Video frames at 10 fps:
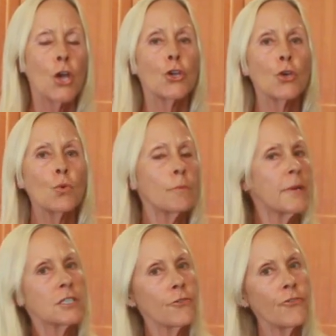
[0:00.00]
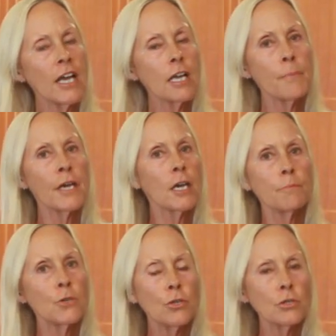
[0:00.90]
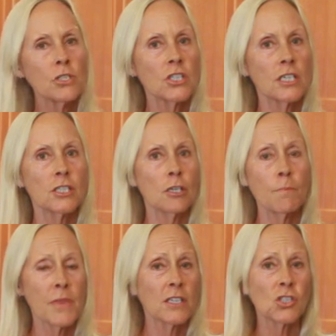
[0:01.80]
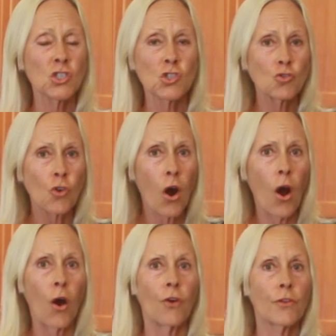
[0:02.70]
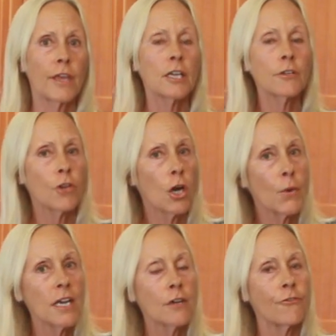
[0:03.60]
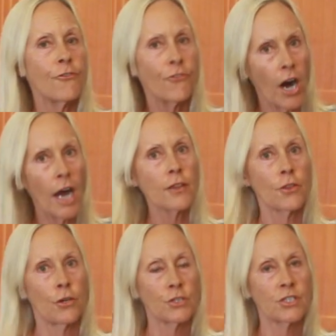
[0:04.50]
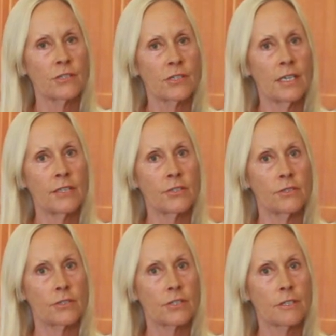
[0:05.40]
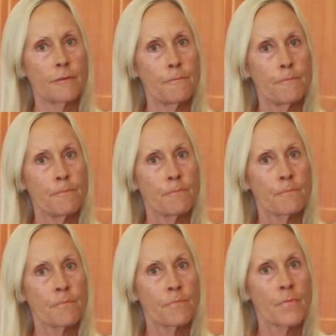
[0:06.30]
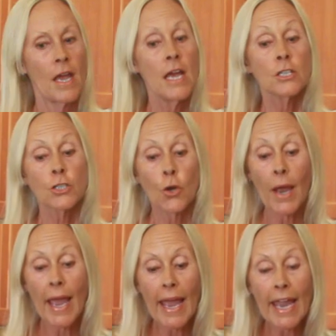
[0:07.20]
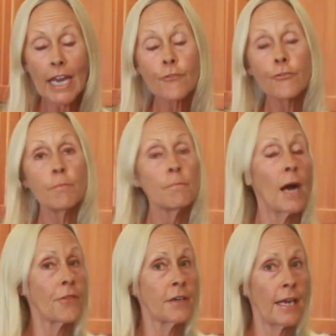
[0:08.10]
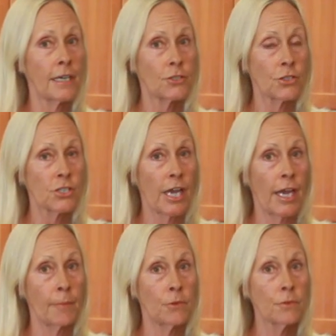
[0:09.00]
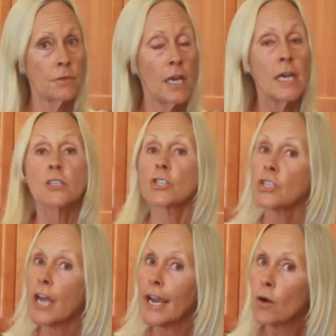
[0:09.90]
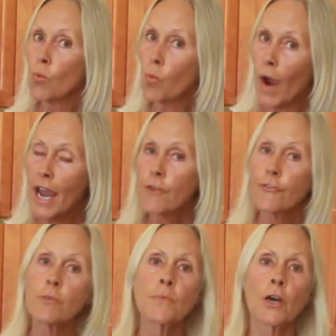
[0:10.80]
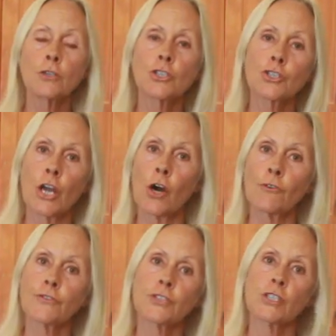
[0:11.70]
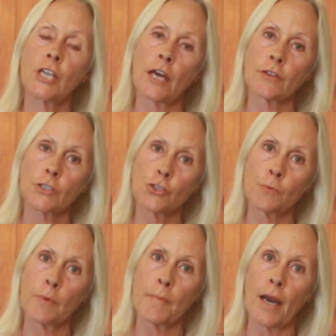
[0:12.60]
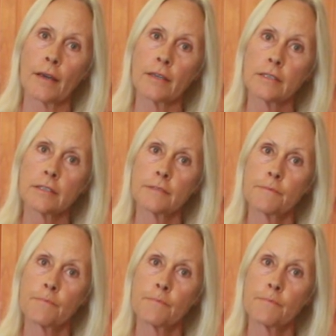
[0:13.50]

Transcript: you will be developing immune system that's strong, that can go in and fight those diseases. So eat from Mother Nature's table, stay away from those shelves down the supermarket,